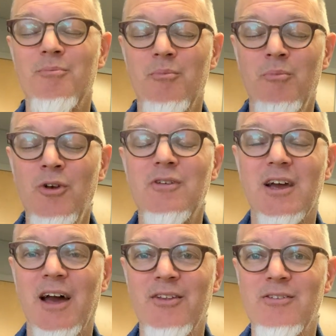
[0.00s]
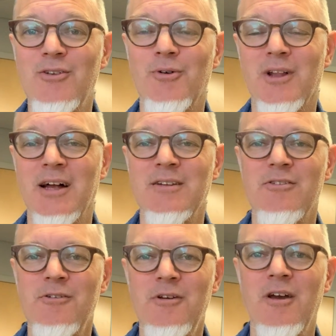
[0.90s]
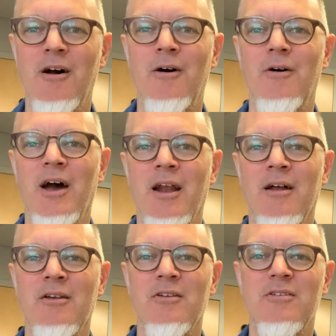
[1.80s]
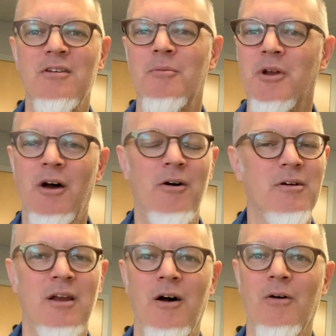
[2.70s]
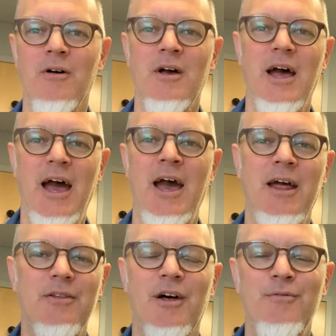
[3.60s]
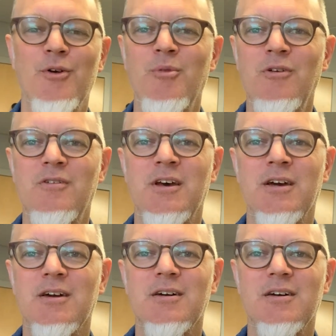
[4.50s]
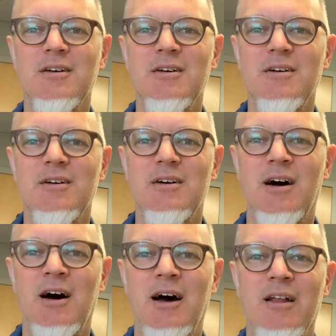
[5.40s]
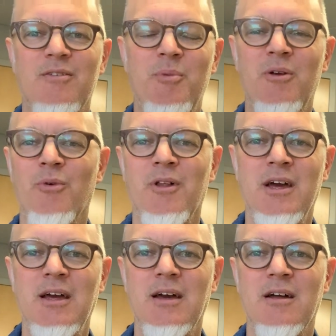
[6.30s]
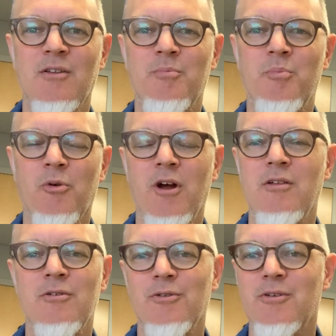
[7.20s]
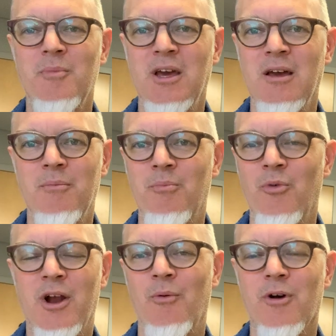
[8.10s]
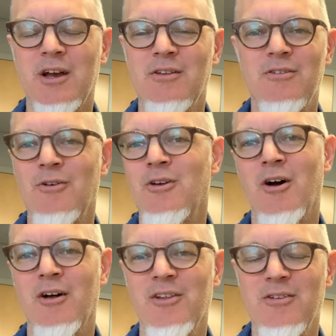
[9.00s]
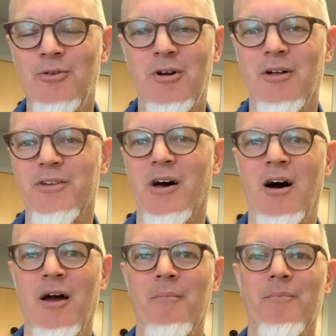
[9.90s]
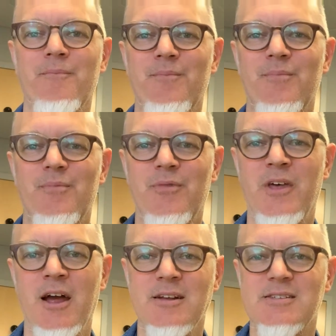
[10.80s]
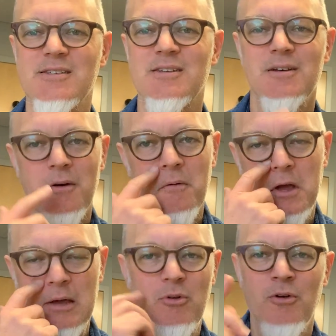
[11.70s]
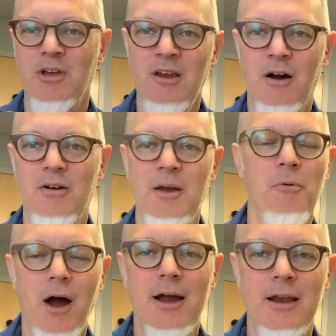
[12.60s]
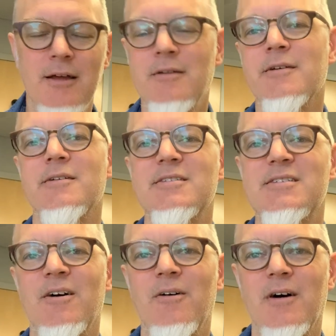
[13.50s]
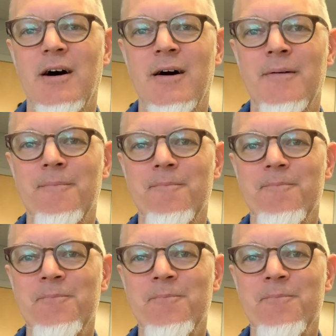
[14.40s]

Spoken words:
music I listen to a lot in the studio, and I just sent him a note, hey, love your music. It's been really inspirational to me when I work in the studio. I listen to it all the time. Thanks. Keep rocking it. So